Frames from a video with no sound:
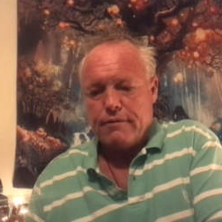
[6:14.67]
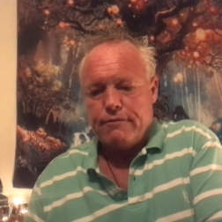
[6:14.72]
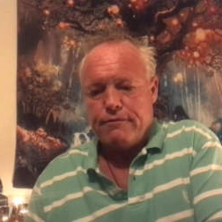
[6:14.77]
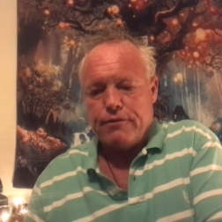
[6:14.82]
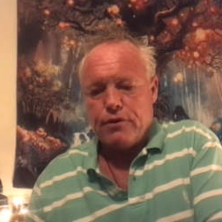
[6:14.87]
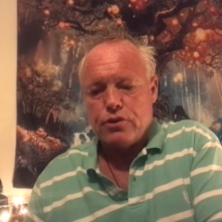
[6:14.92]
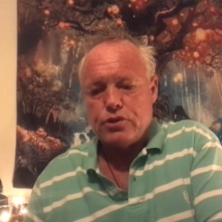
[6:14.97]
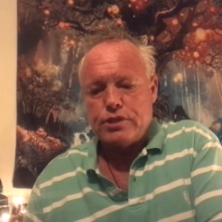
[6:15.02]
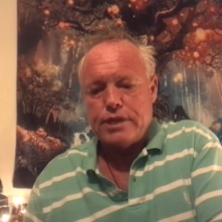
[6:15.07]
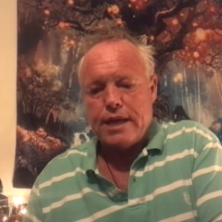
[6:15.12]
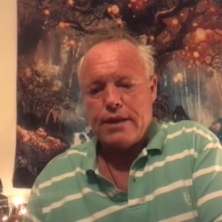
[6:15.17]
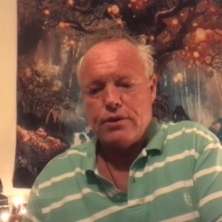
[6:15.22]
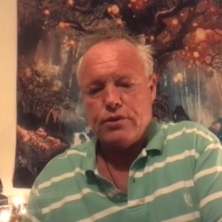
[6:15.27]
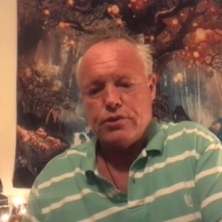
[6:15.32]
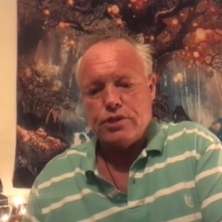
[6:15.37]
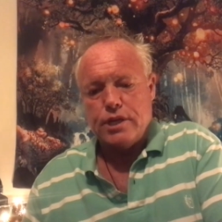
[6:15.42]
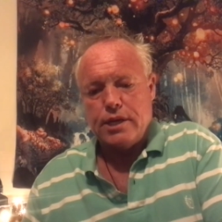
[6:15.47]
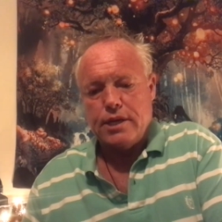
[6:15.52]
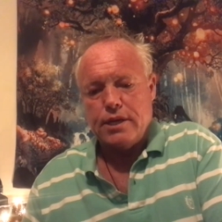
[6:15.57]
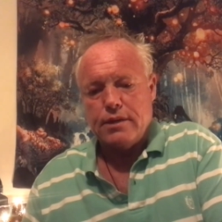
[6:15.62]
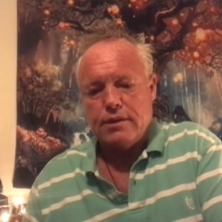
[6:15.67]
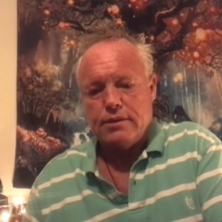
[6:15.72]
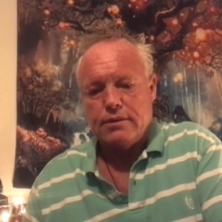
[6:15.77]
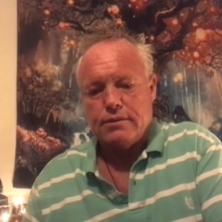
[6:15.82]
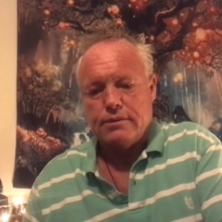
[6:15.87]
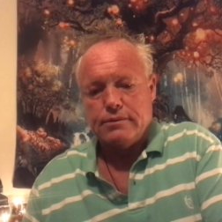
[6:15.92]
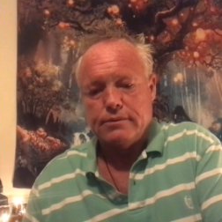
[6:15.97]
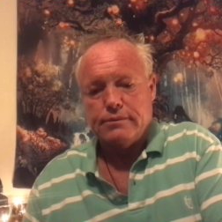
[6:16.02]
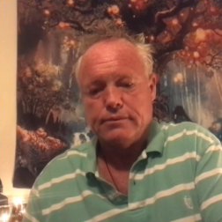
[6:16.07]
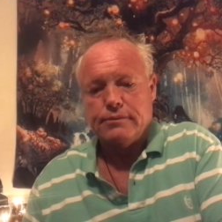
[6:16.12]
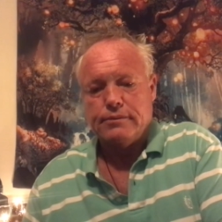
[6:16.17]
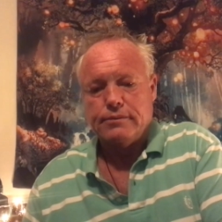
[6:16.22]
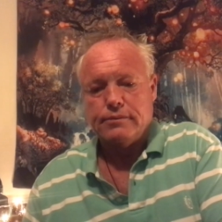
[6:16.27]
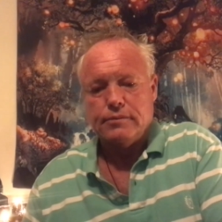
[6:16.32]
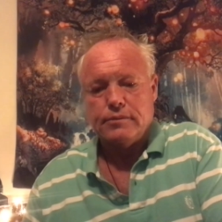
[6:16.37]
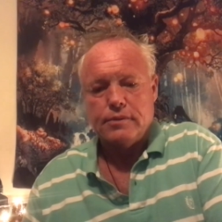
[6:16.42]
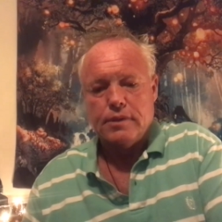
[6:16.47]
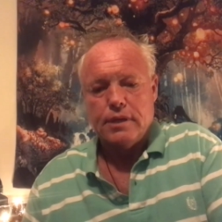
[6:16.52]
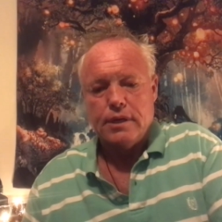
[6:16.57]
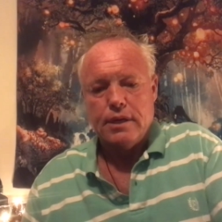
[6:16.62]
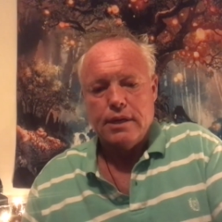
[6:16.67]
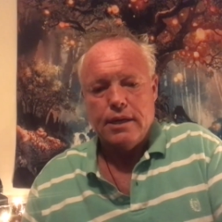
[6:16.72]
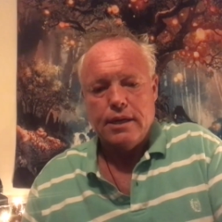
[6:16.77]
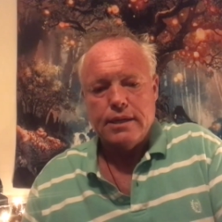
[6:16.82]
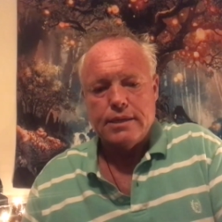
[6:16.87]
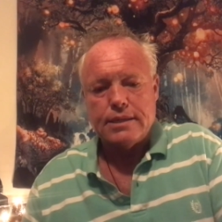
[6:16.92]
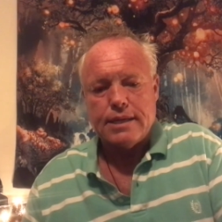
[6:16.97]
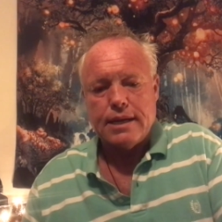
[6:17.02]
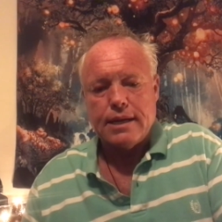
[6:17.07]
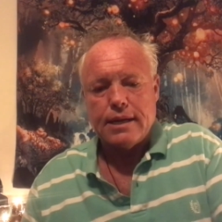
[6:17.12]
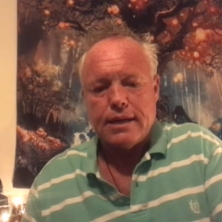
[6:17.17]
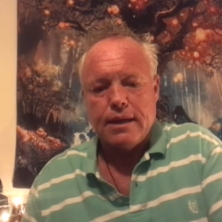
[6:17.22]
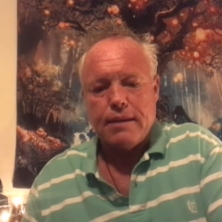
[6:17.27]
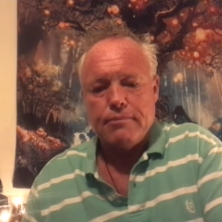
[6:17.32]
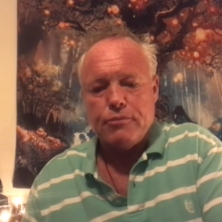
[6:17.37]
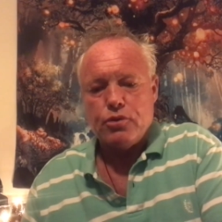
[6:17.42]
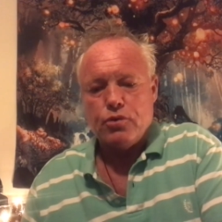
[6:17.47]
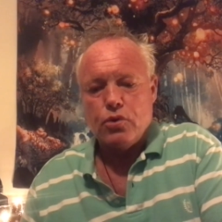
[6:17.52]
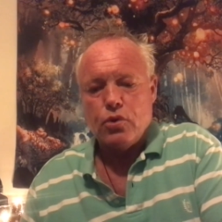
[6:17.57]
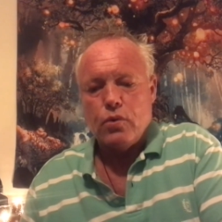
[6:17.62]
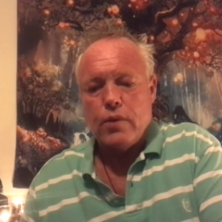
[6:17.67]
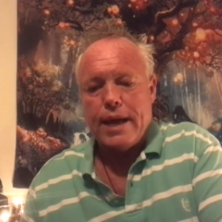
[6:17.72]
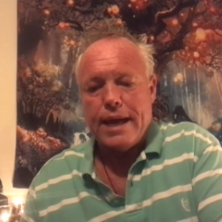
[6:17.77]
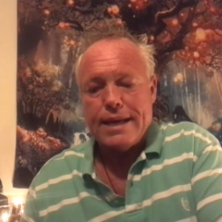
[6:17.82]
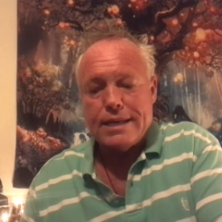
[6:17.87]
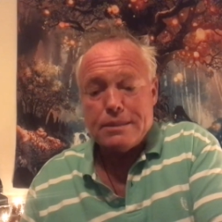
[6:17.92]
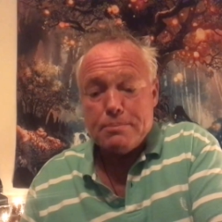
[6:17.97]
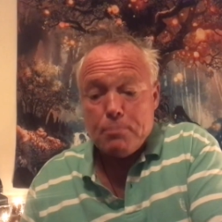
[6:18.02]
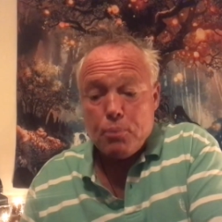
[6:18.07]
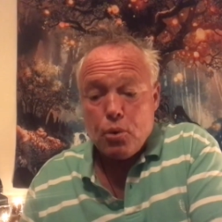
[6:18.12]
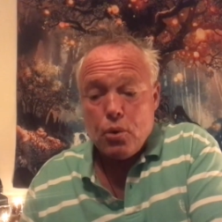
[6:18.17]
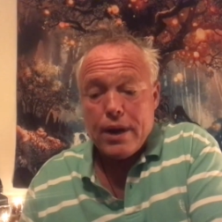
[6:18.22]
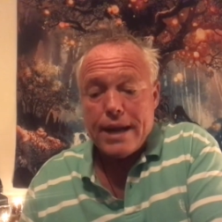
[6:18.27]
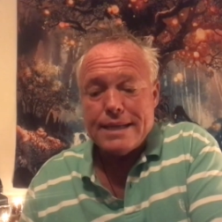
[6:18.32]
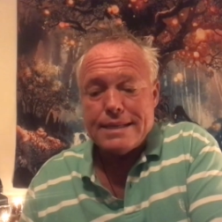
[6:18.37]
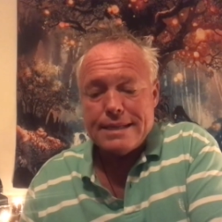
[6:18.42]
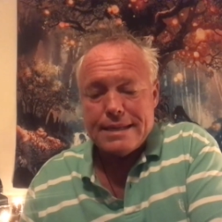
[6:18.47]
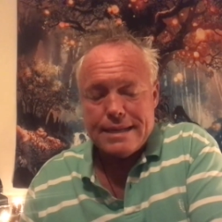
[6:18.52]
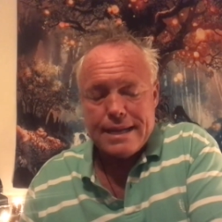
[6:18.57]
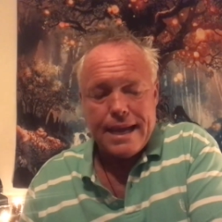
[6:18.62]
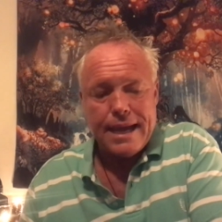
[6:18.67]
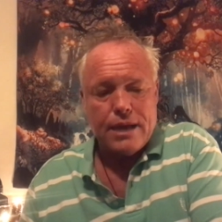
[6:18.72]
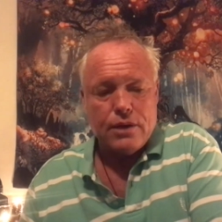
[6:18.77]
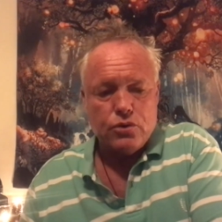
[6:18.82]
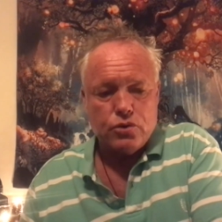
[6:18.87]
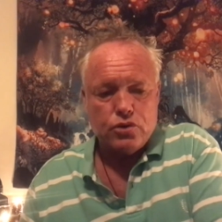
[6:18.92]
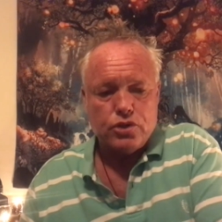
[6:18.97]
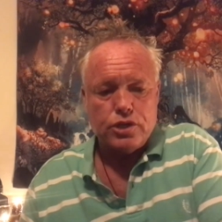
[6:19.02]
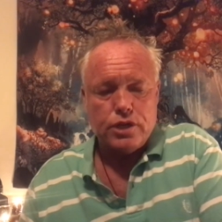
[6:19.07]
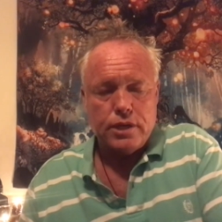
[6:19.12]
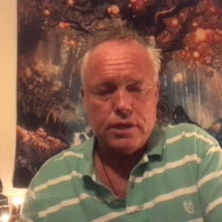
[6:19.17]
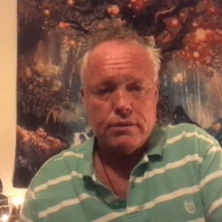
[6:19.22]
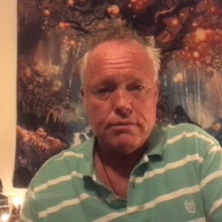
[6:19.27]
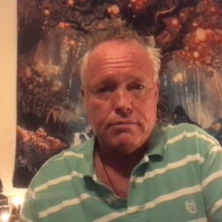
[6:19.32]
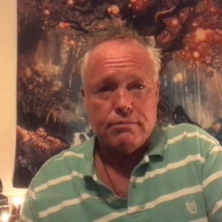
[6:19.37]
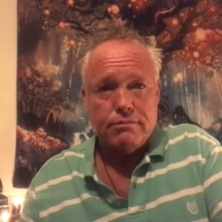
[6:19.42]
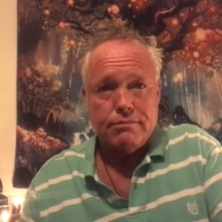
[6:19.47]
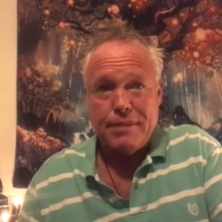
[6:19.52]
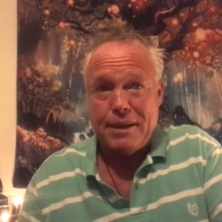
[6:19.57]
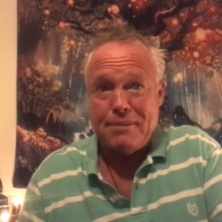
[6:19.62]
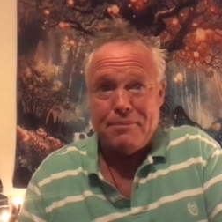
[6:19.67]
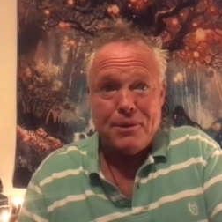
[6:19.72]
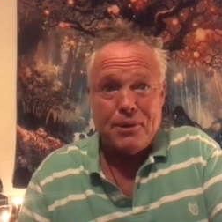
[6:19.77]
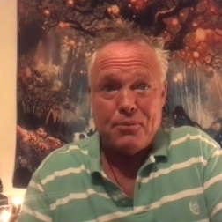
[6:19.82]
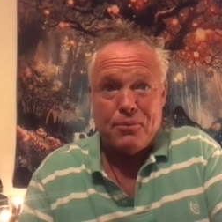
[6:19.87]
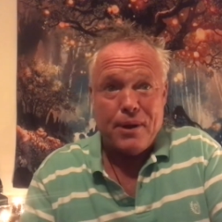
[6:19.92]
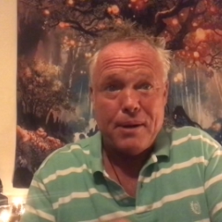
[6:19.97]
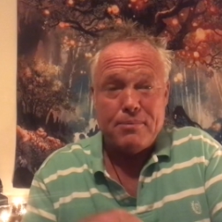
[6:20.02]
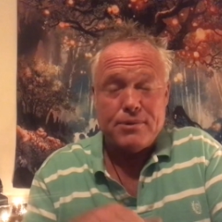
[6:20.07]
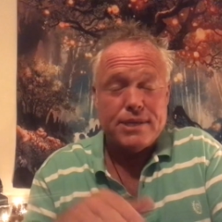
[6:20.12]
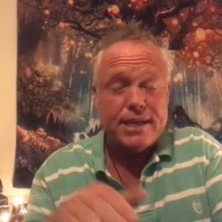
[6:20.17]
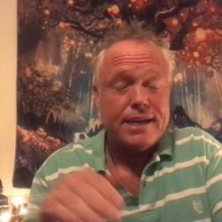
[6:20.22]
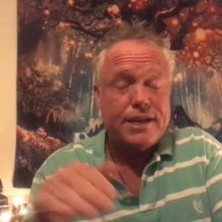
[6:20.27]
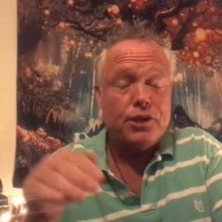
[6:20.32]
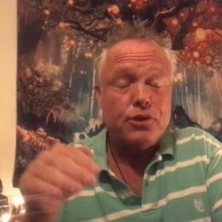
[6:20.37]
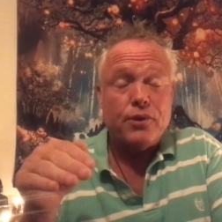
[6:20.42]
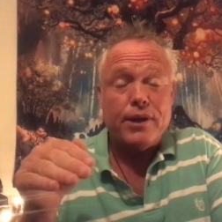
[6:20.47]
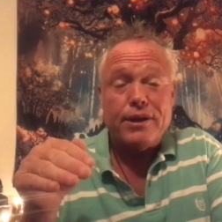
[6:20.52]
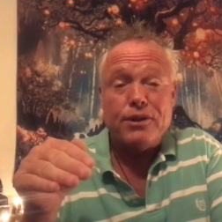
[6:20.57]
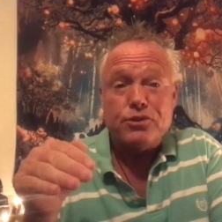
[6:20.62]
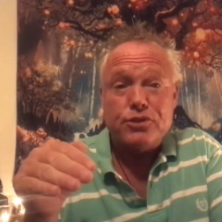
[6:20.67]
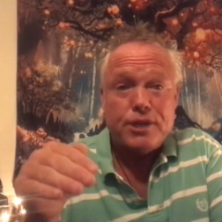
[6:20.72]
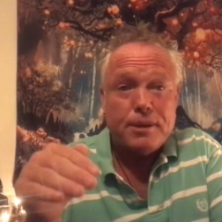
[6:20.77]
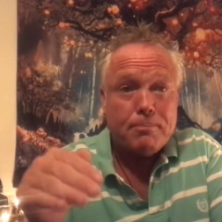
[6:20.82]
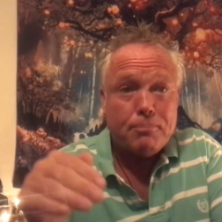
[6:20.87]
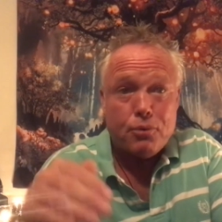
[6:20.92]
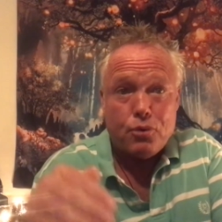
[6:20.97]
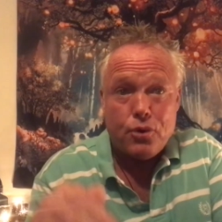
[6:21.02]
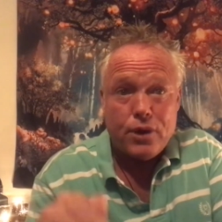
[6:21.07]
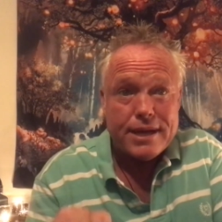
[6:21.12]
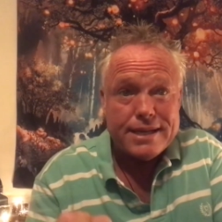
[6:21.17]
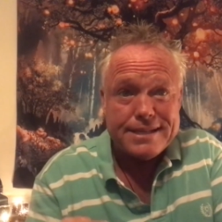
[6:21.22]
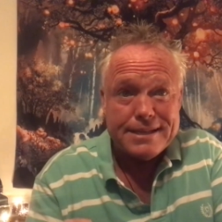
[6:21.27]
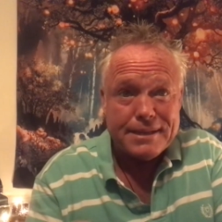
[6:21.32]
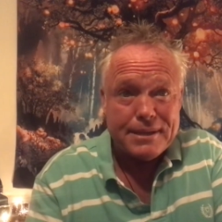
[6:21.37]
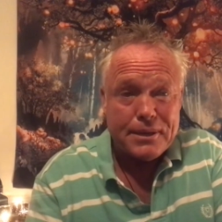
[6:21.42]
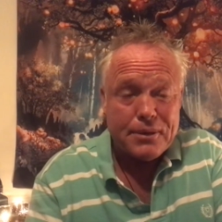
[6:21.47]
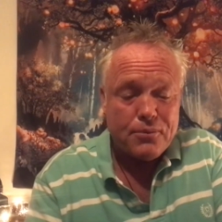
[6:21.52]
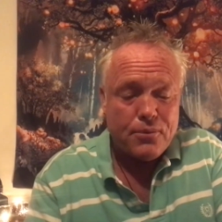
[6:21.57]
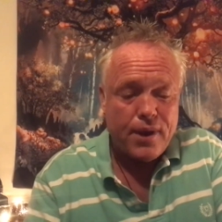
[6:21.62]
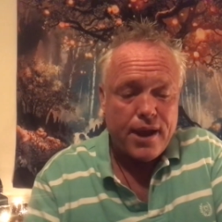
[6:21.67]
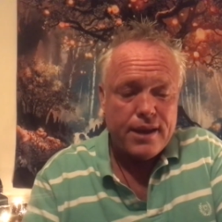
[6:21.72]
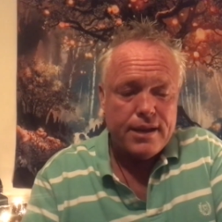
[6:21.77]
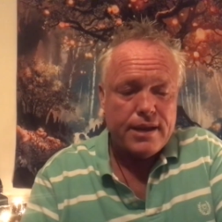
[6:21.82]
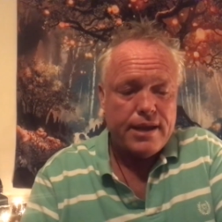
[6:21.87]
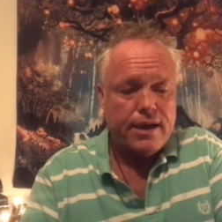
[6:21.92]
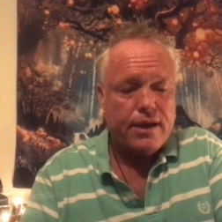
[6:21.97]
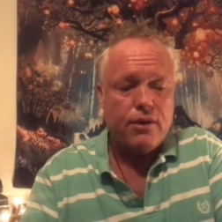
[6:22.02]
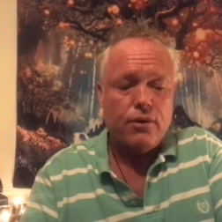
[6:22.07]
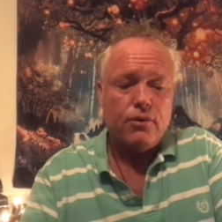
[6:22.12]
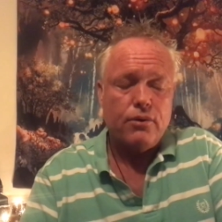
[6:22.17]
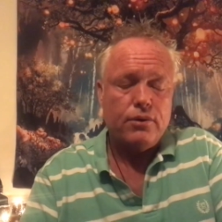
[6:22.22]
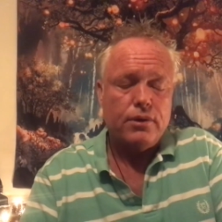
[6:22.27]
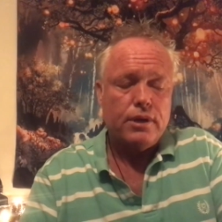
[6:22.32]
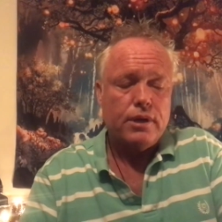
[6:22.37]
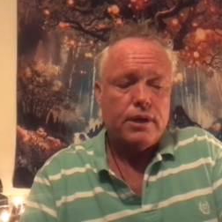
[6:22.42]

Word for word: First energy is going to come through as present energy, maybe representing your energy presently right now.